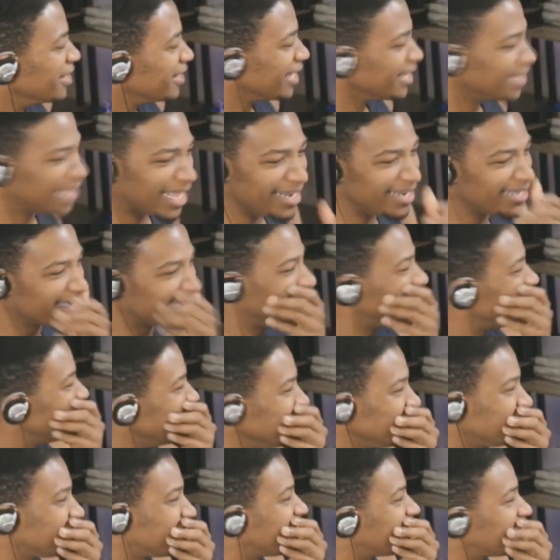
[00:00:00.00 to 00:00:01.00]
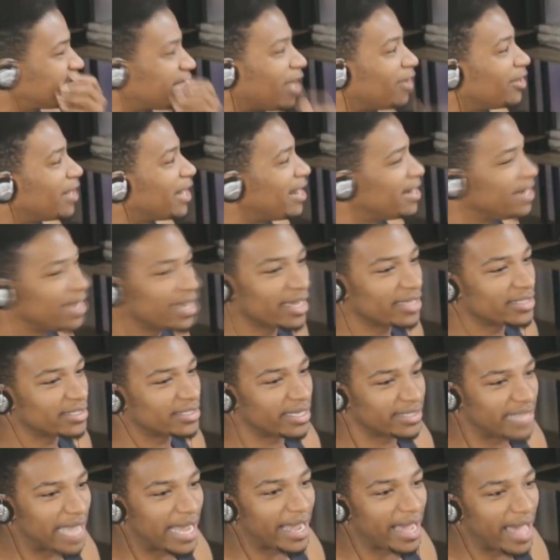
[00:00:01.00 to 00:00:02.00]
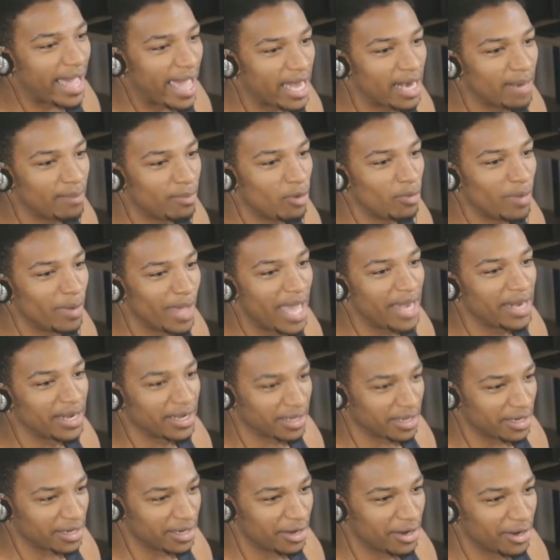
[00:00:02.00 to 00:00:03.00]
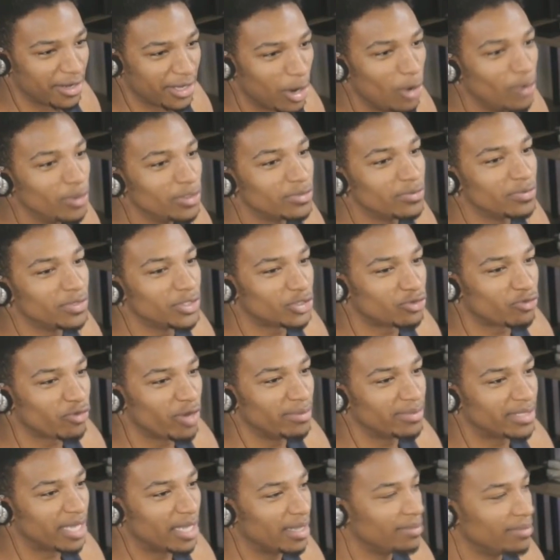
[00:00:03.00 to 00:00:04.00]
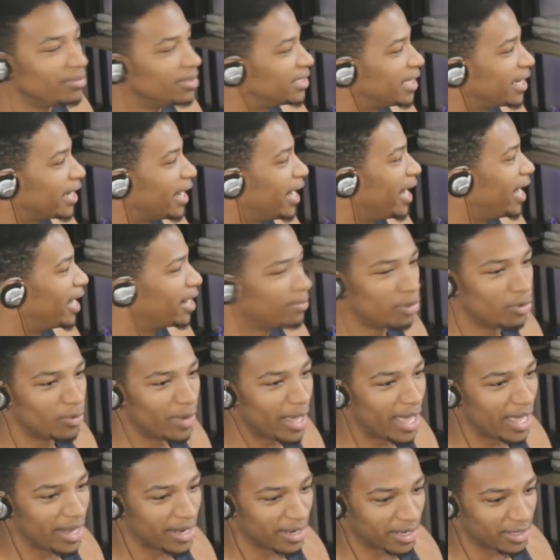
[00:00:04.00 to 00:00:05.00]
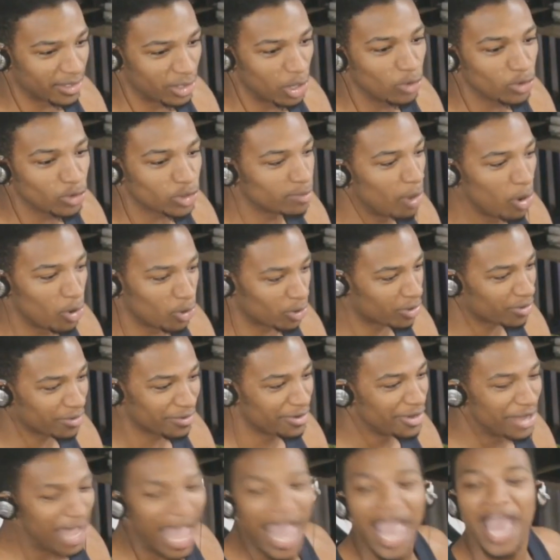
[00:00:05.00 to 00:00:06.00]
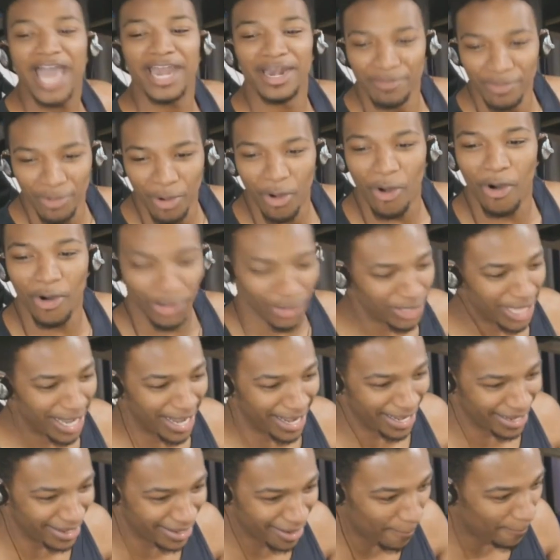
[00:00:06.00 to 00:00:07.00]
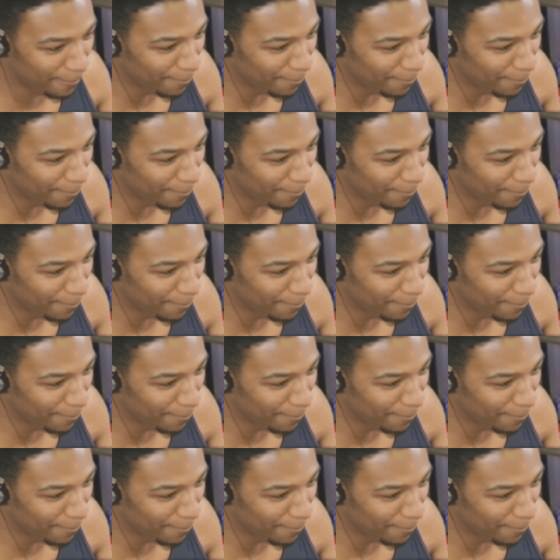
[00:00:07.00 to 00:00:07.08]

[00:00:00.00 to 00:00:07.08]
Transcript: Get that nigga. Get tell that nigga to take an edible with Etika. Go into his stream. Tell him to take an edible with Etika. No smoke. Edible all day.